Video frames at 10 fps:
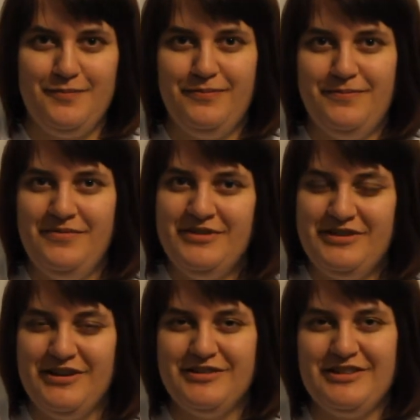a
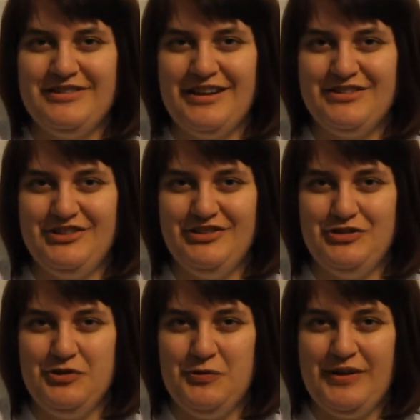serious addiction
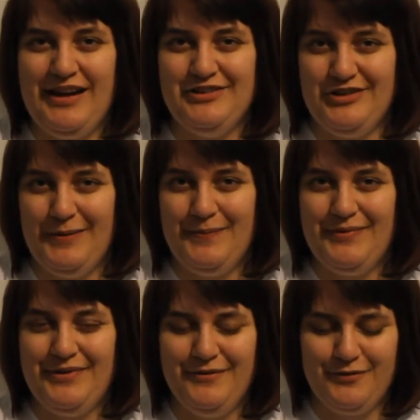to ketchup.
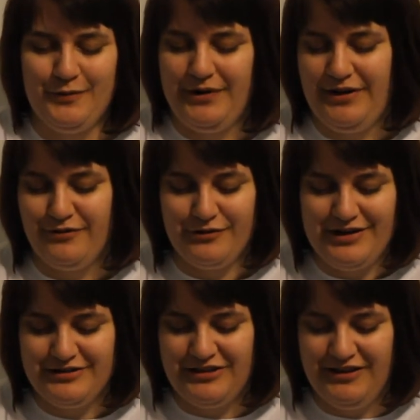For whatever
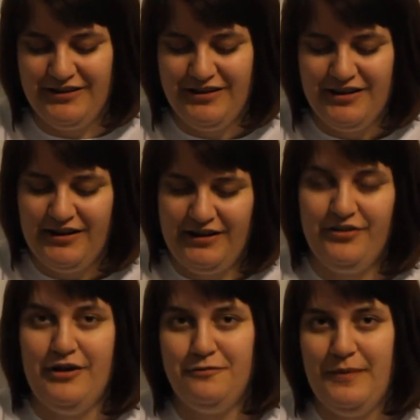reason, I
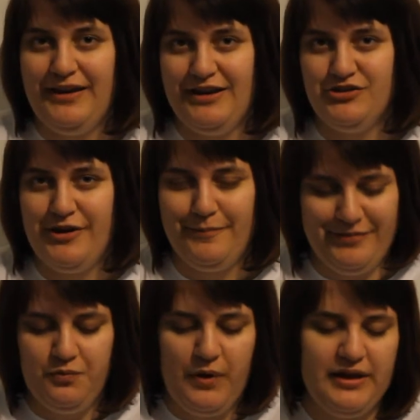love my
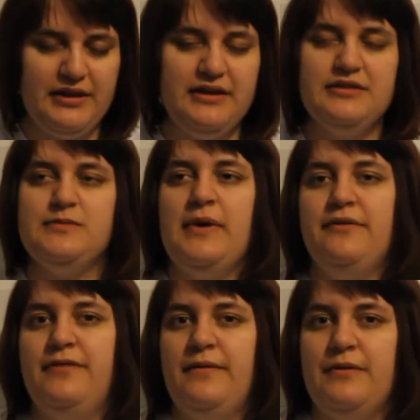ketchup. What is
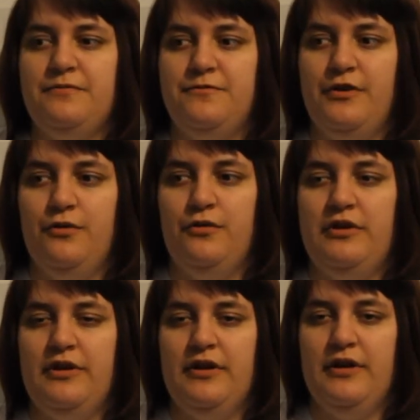my favorite
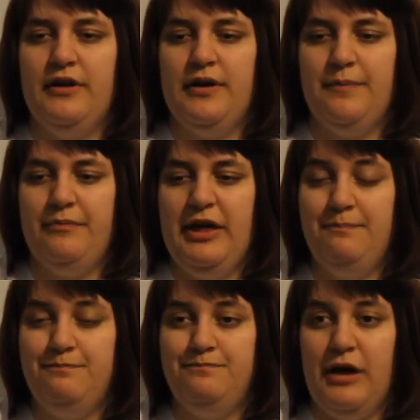food?
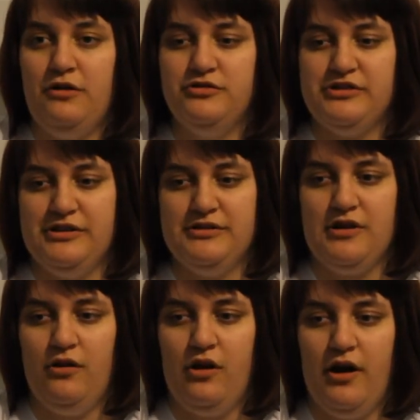It bounces
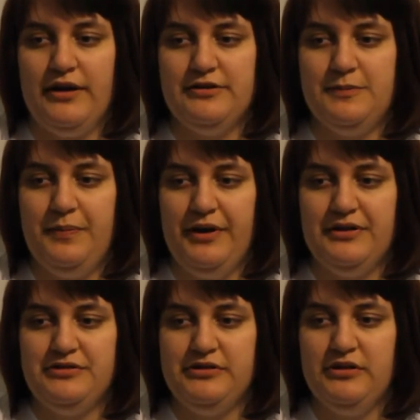a lot,
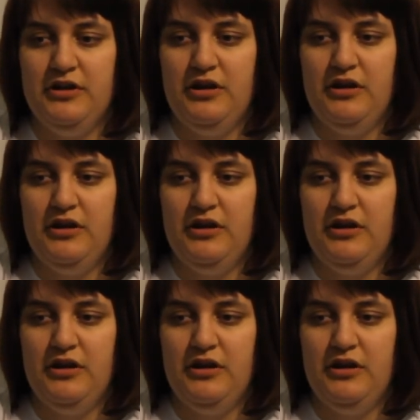but